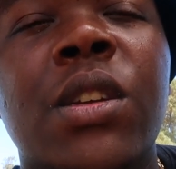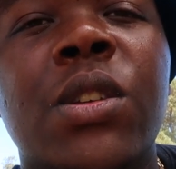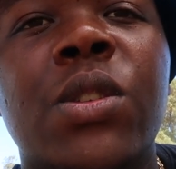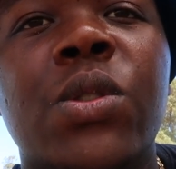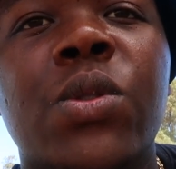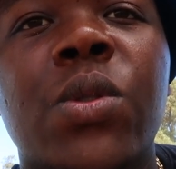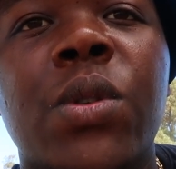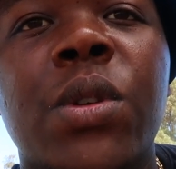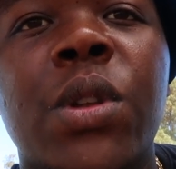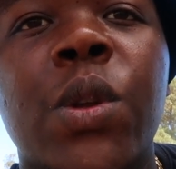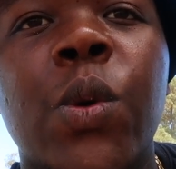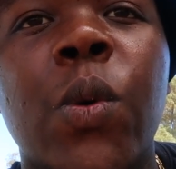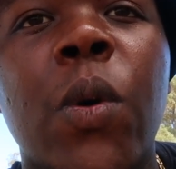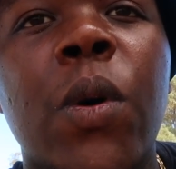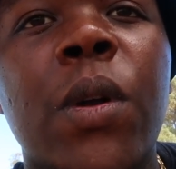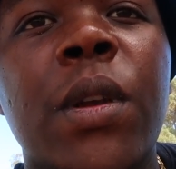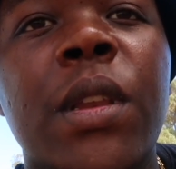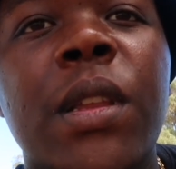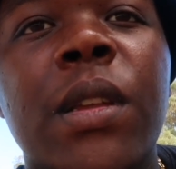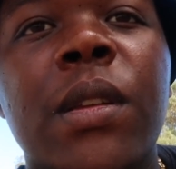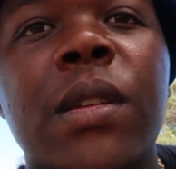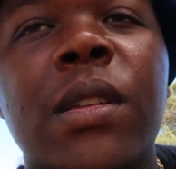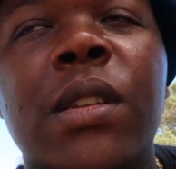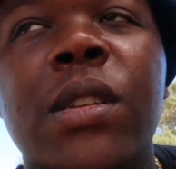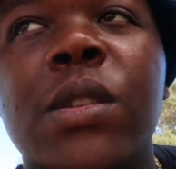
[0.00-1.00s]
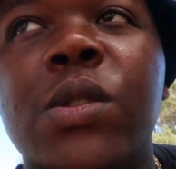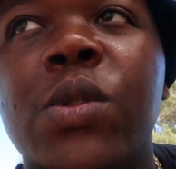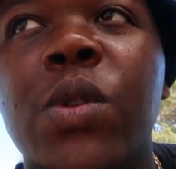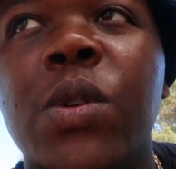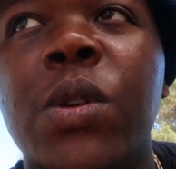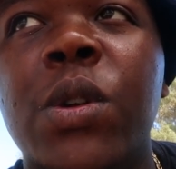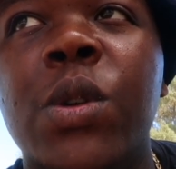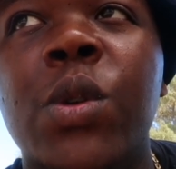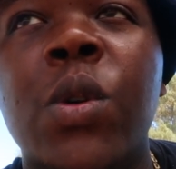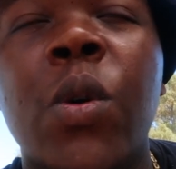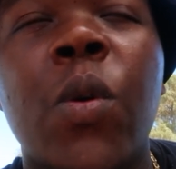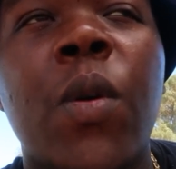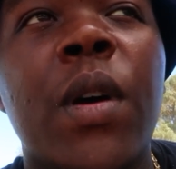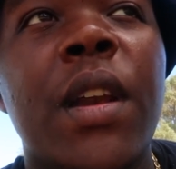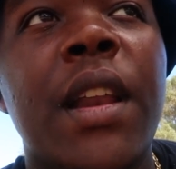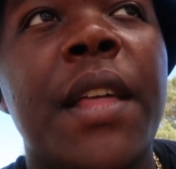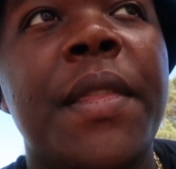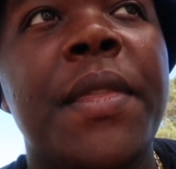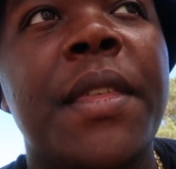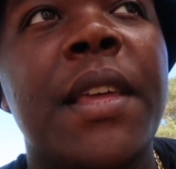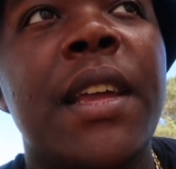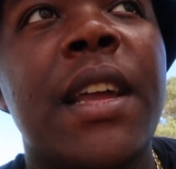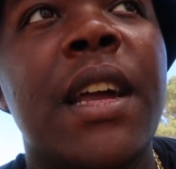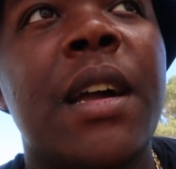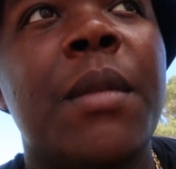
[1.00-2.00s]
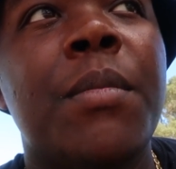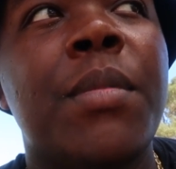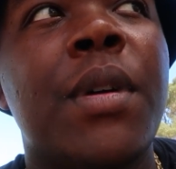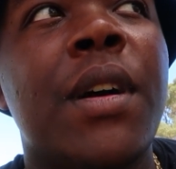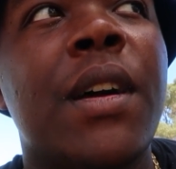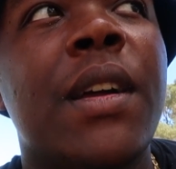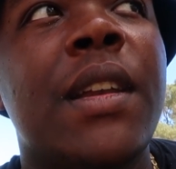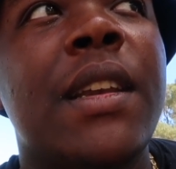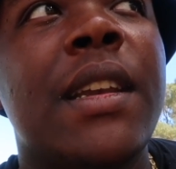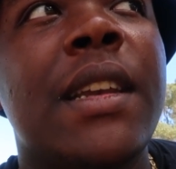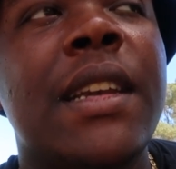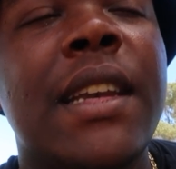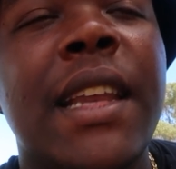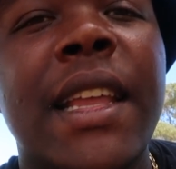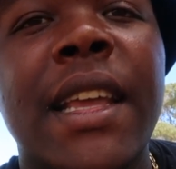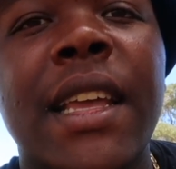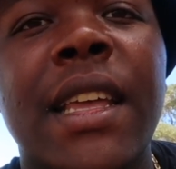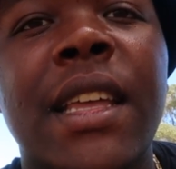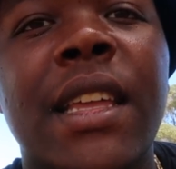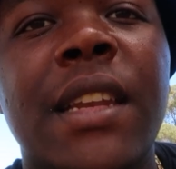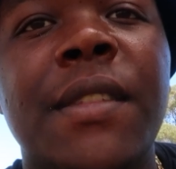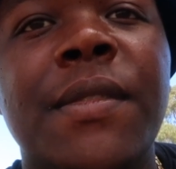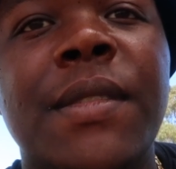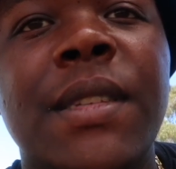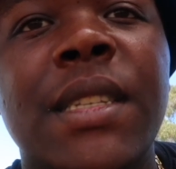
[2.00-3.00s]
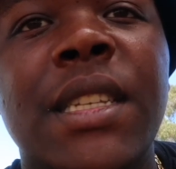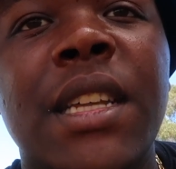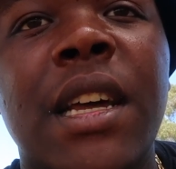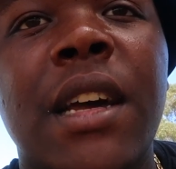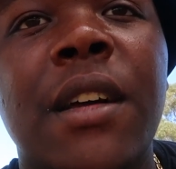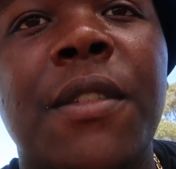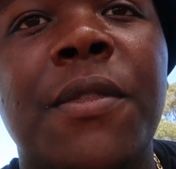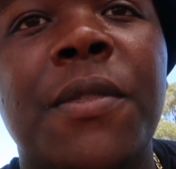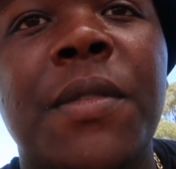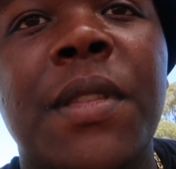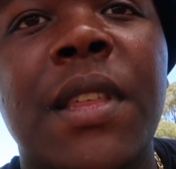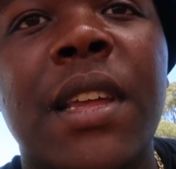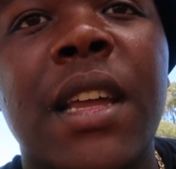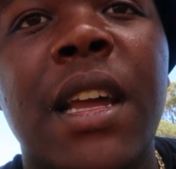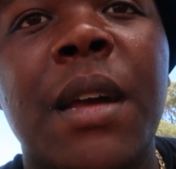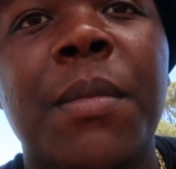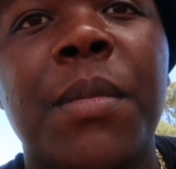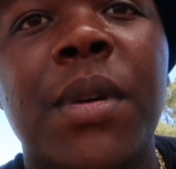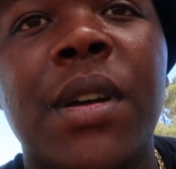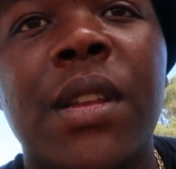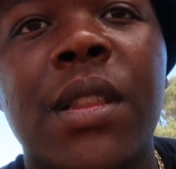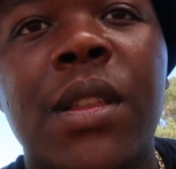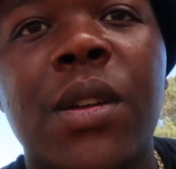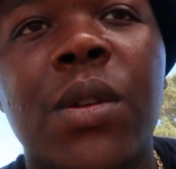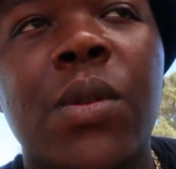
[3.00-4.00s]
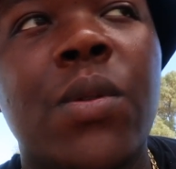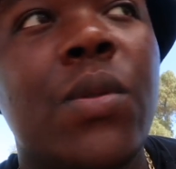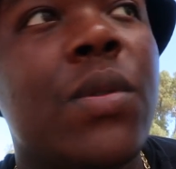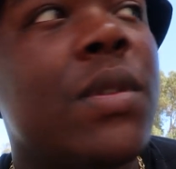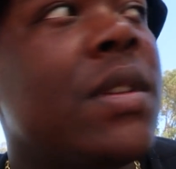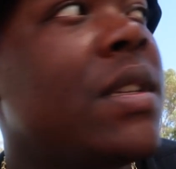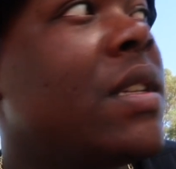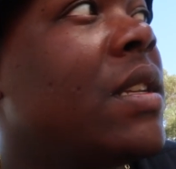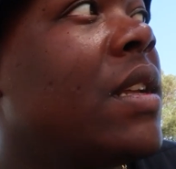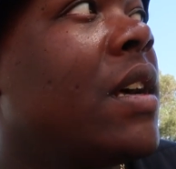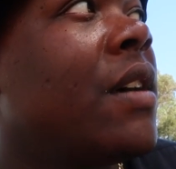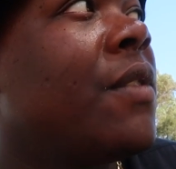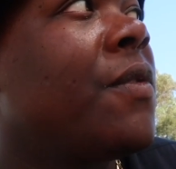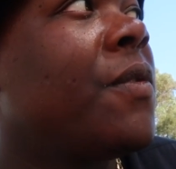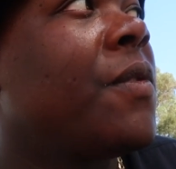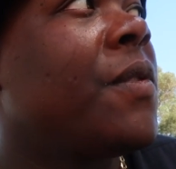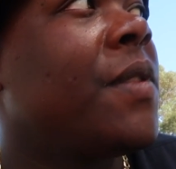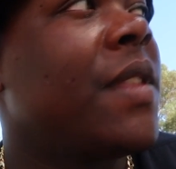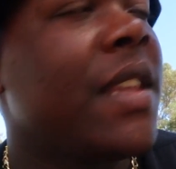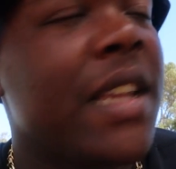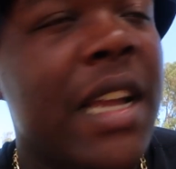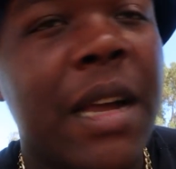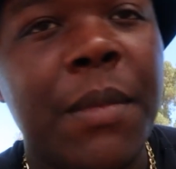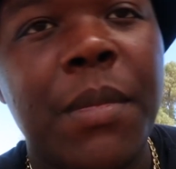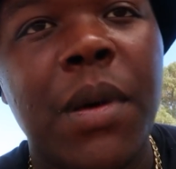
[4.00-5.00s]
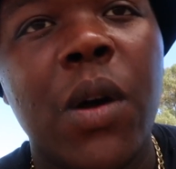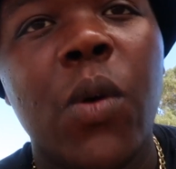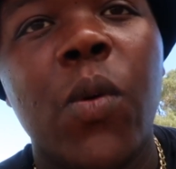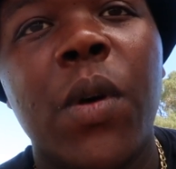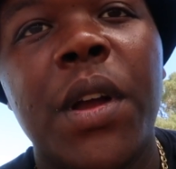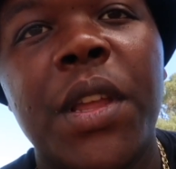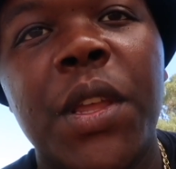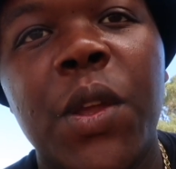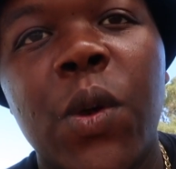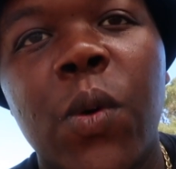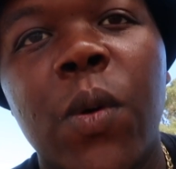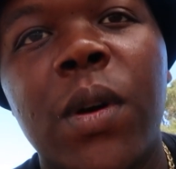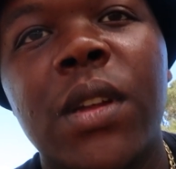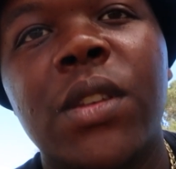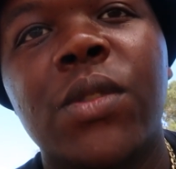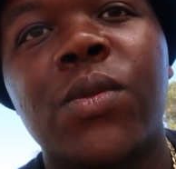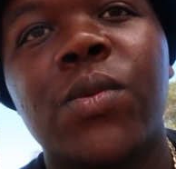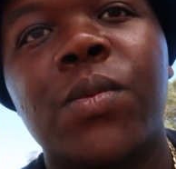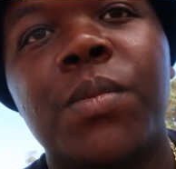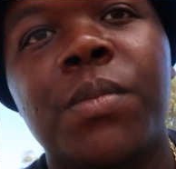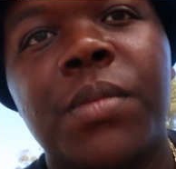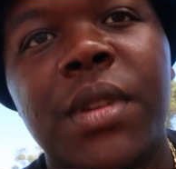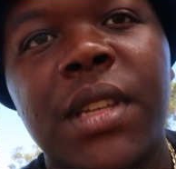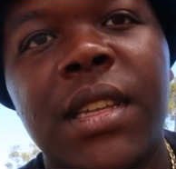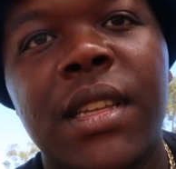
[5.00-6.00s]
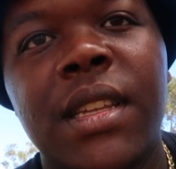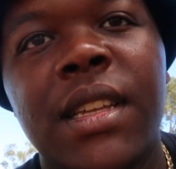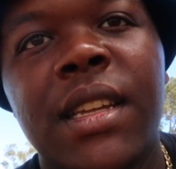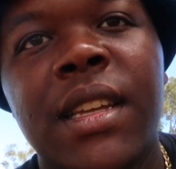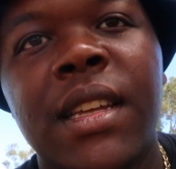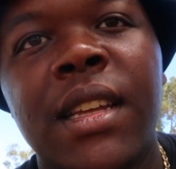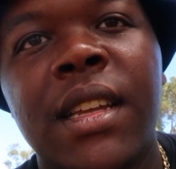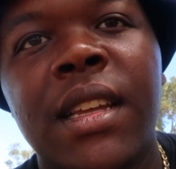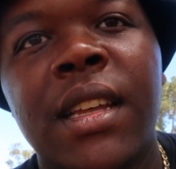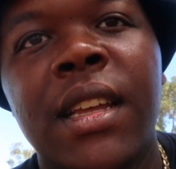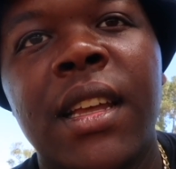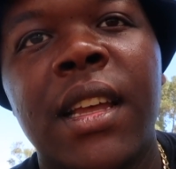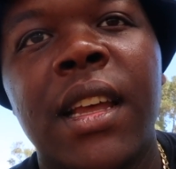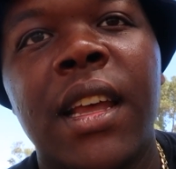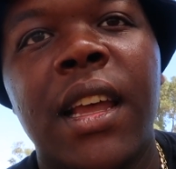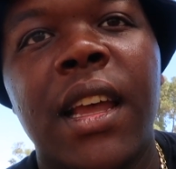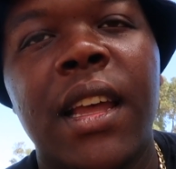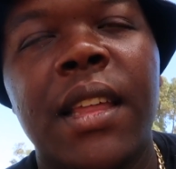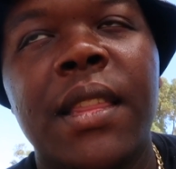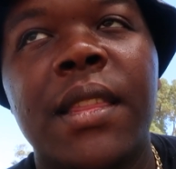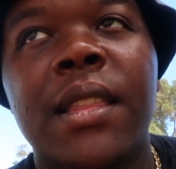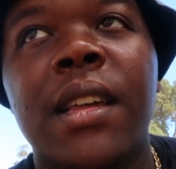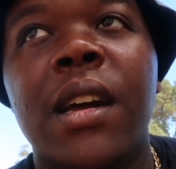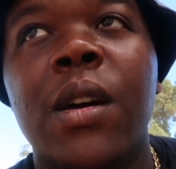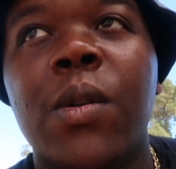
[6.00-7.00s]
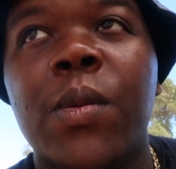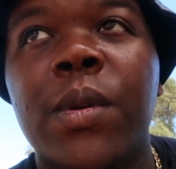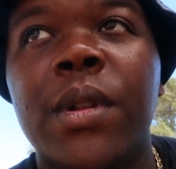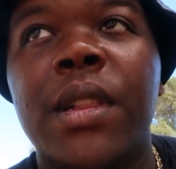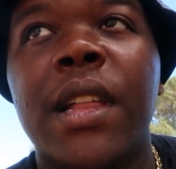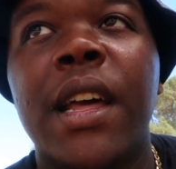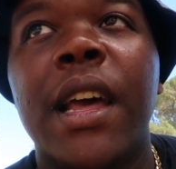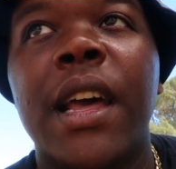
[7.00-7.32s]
So you don't want to think about negative stuff. Think about the good stuff. Think about what you want to be, and that will